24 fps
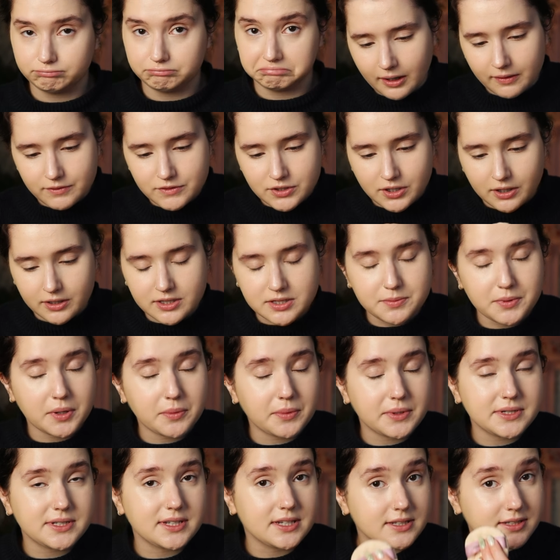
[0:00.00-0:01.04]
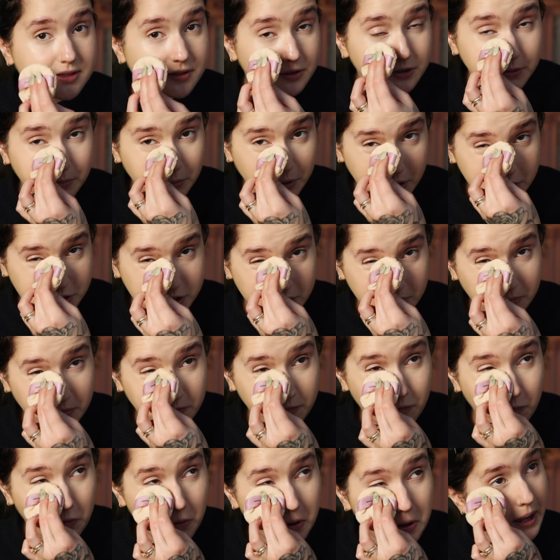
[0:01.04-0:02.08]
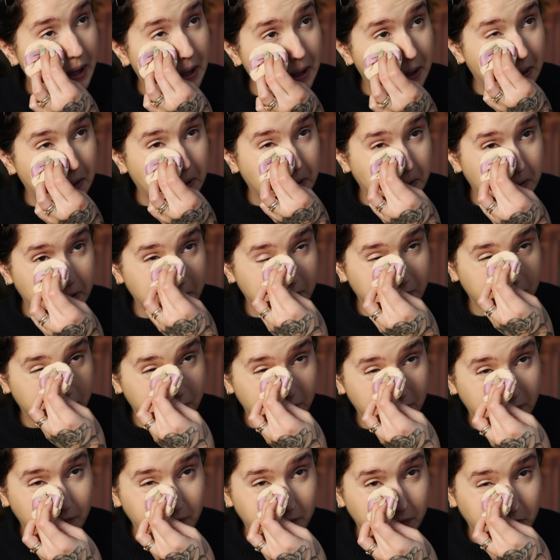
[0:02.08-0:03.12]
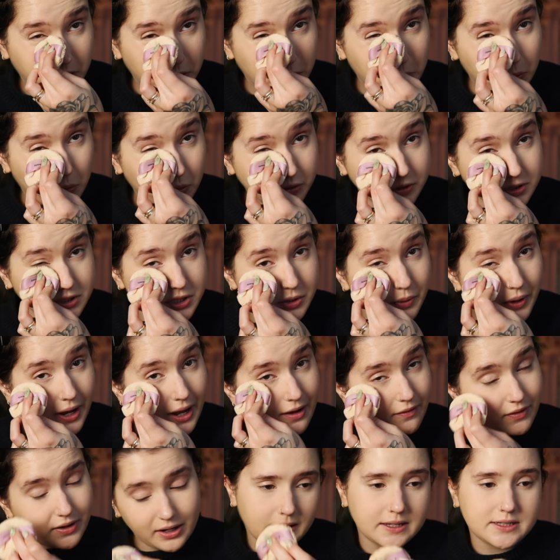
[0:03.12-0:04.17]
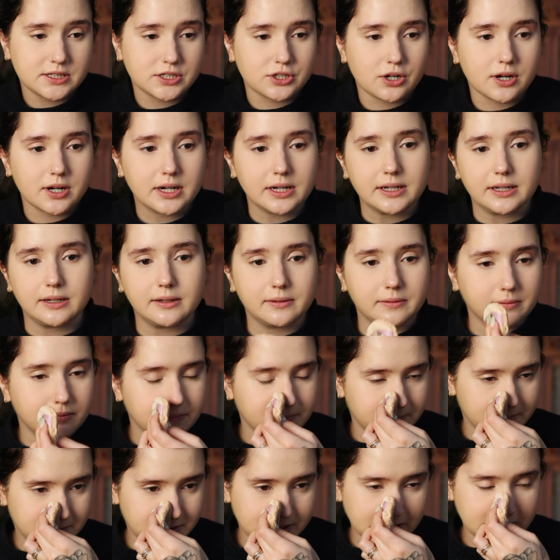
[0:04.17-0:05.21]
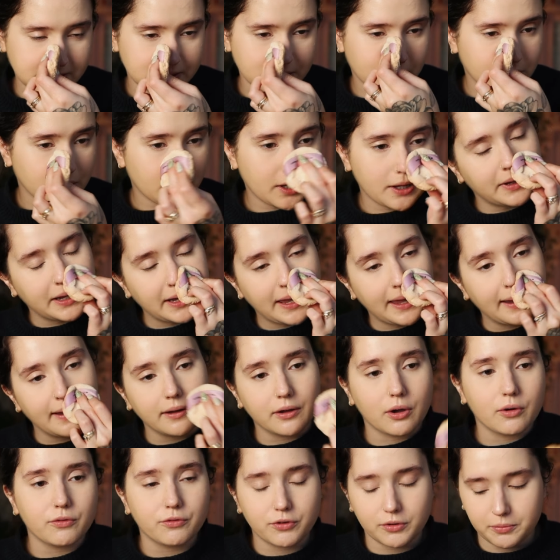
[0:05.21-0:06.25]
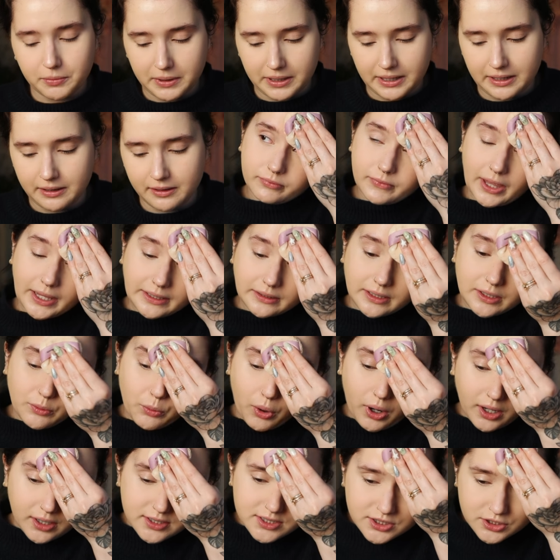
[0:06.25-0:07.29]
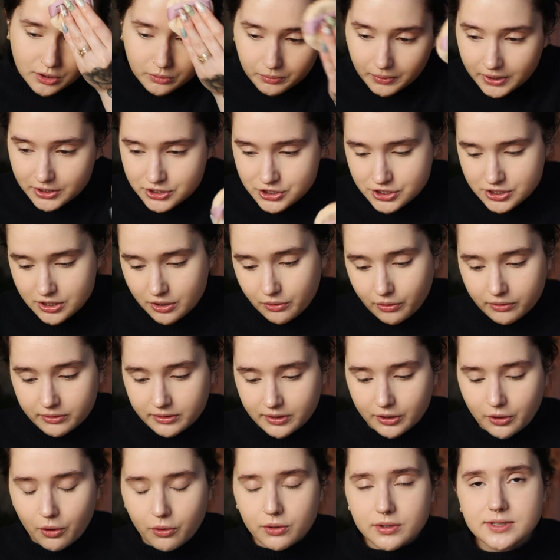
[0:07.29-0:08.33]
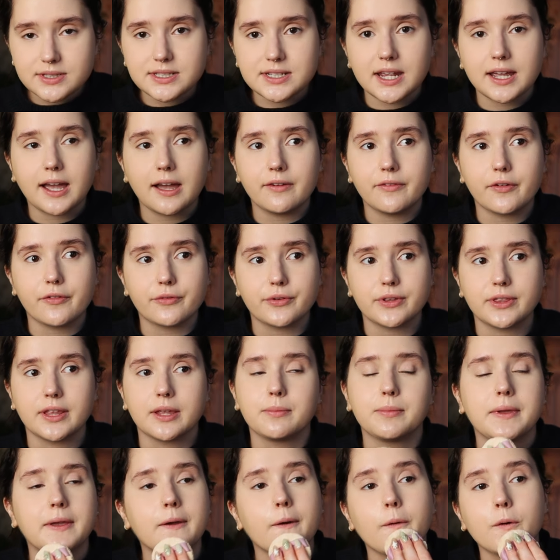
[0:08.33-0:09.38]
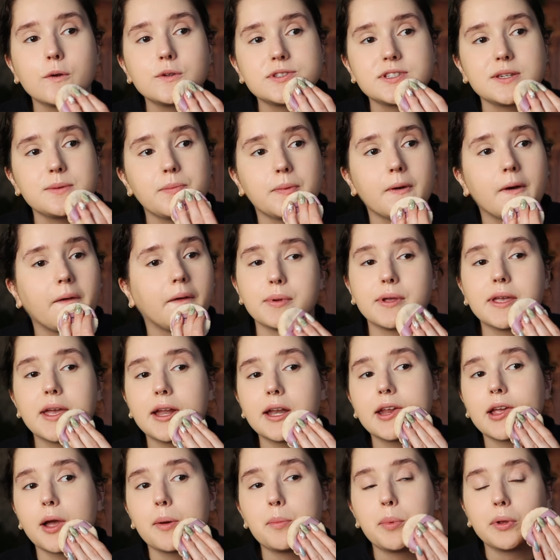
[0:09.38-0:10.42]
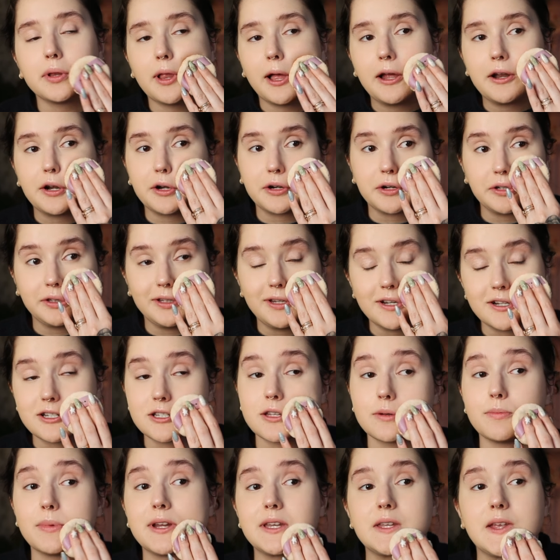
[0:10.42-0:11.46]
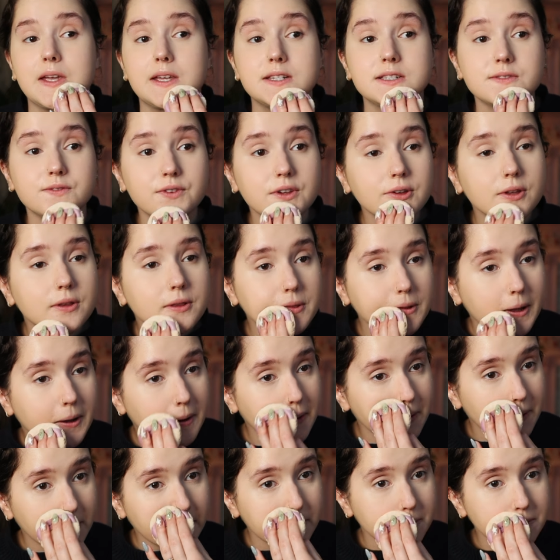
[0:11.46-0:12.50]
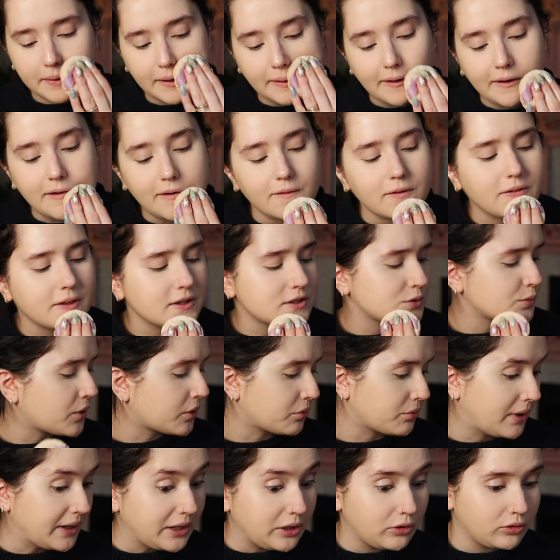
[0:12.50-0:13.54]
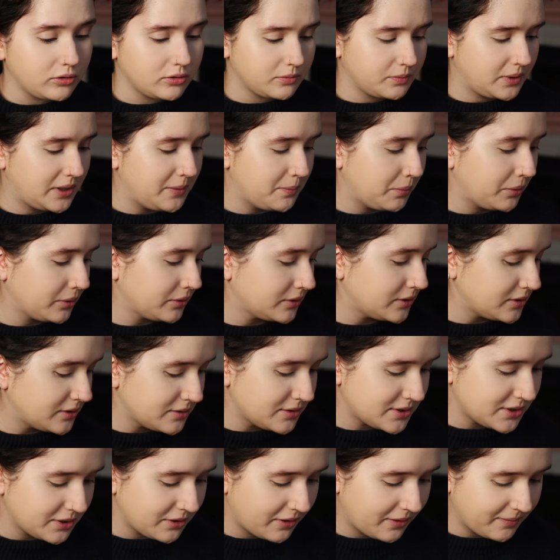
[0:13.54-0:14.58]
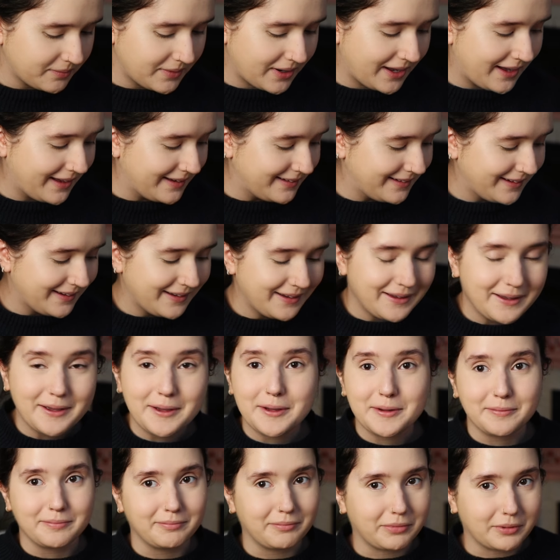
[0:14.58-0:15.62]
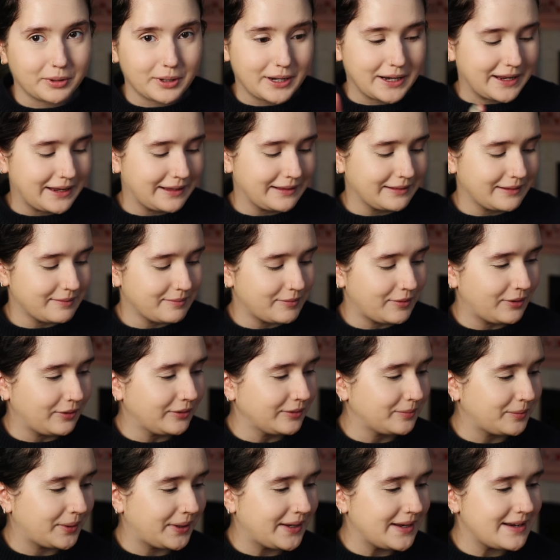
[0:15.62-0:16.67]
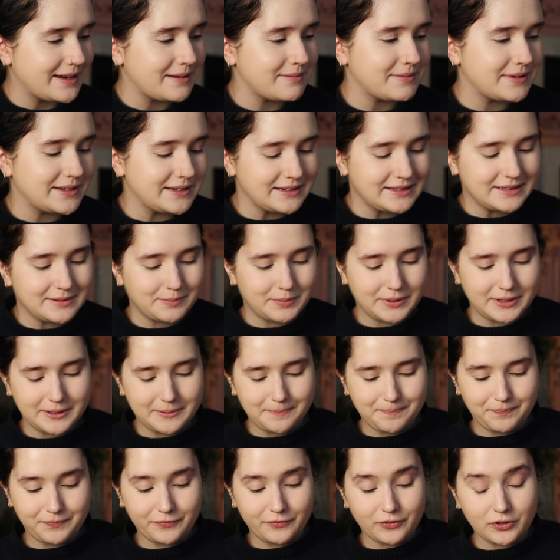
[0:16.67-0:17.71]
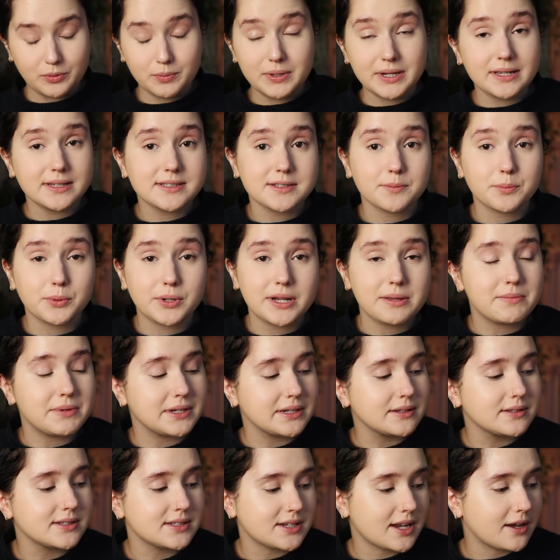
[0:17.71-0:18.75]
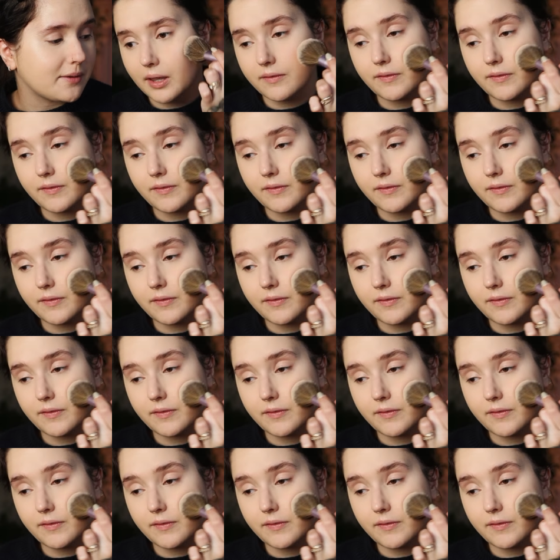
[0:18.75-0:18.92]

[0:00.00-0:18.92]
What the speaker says: I've talked about my seasonal depression before, and if you also have it, it's dark at 6 o'clock. I can't go for my nightly walk so much, so the goal is to have everything be cozy, but I'm getting up a lot earlier so my days feel longer. And I know that's what regular people do, so I'm not breaking the mold by any means, but for me it's a pretty big step.